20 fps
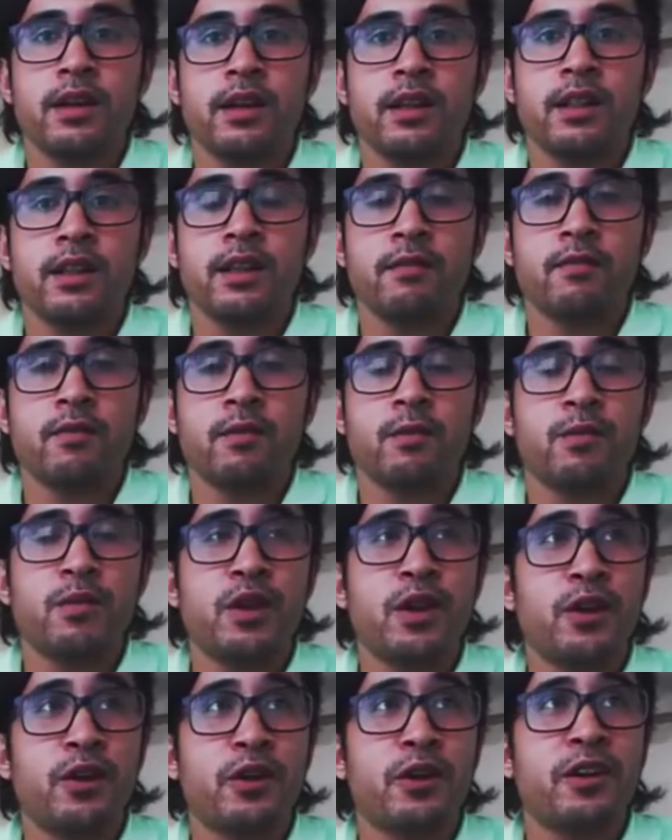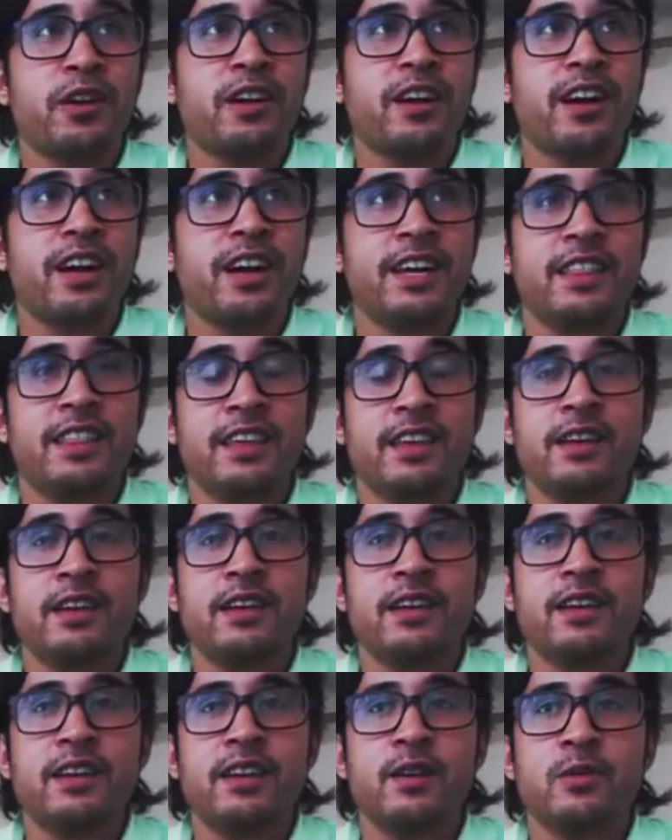And then from there, I
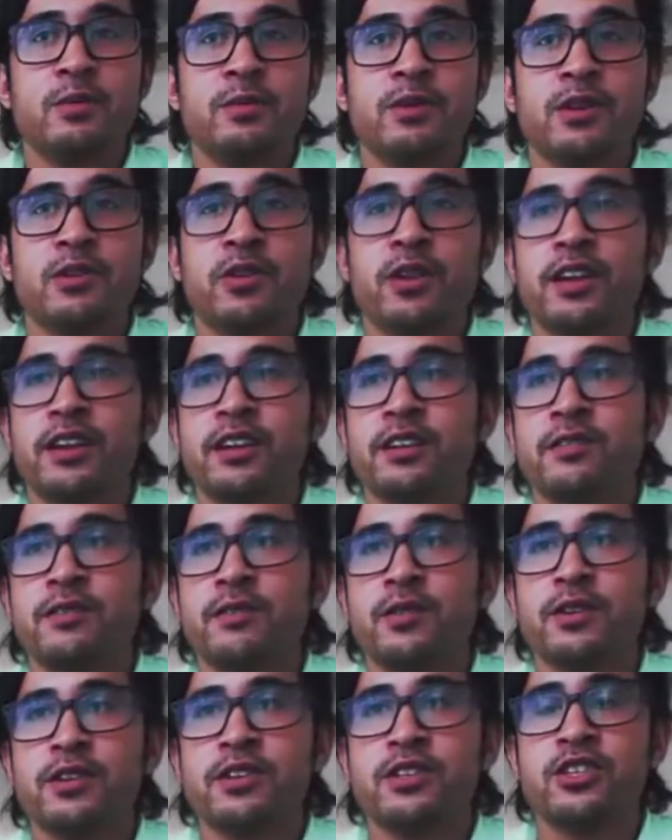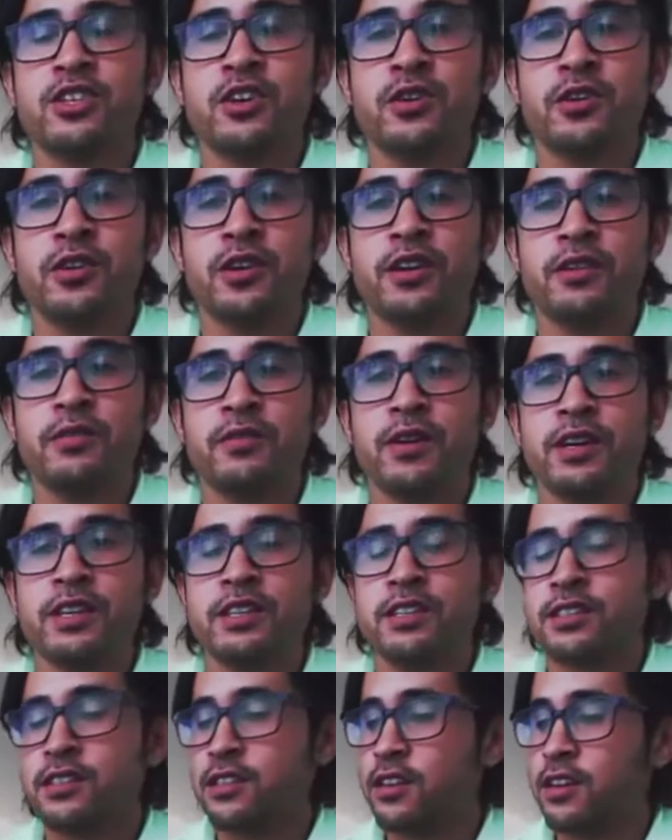think it would be great if you could share
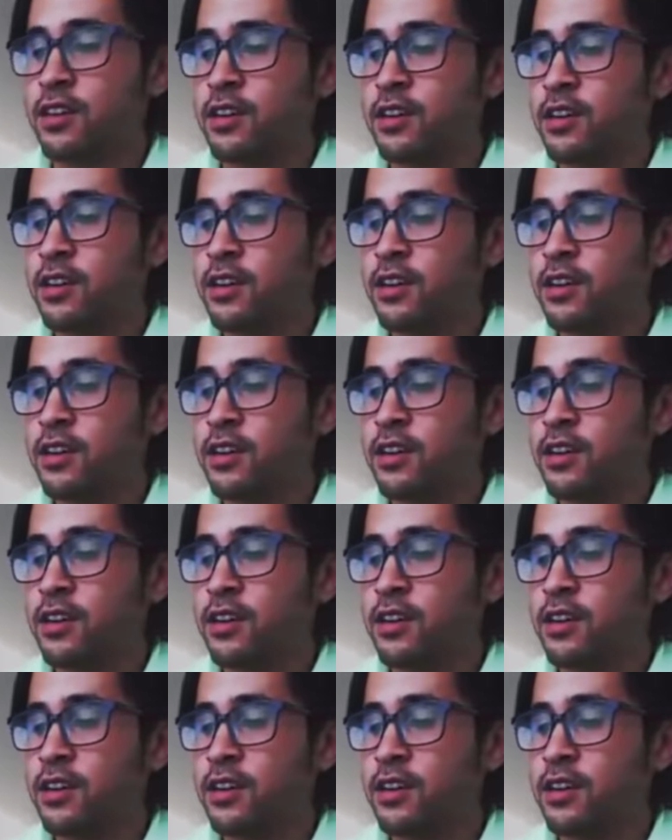advice